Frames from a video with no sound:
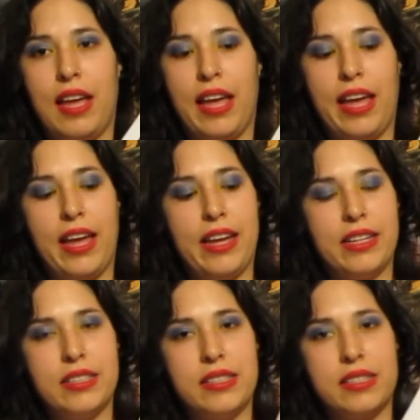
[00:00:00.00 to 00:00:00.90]

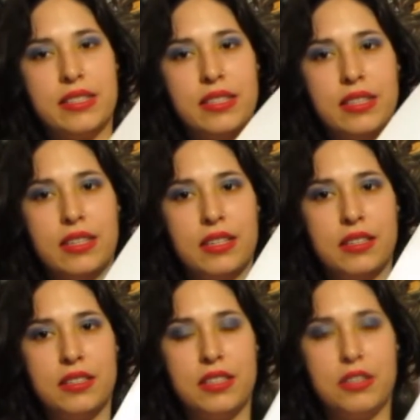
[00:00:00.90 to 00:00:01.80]
ads,
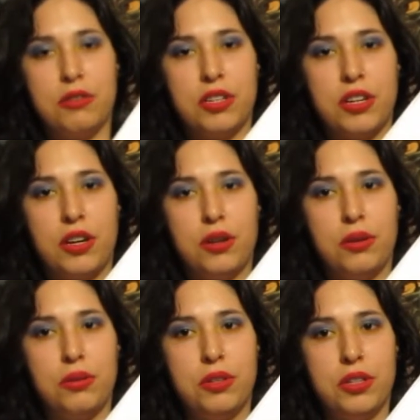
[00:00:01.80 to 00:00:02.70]
secret
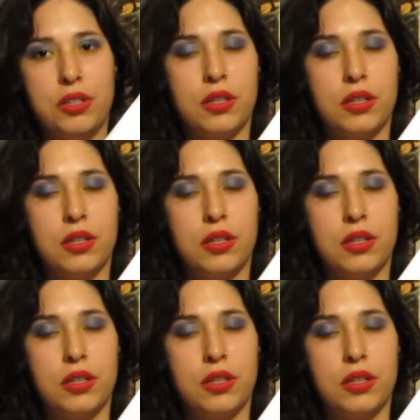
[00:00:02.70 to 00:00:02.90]
code,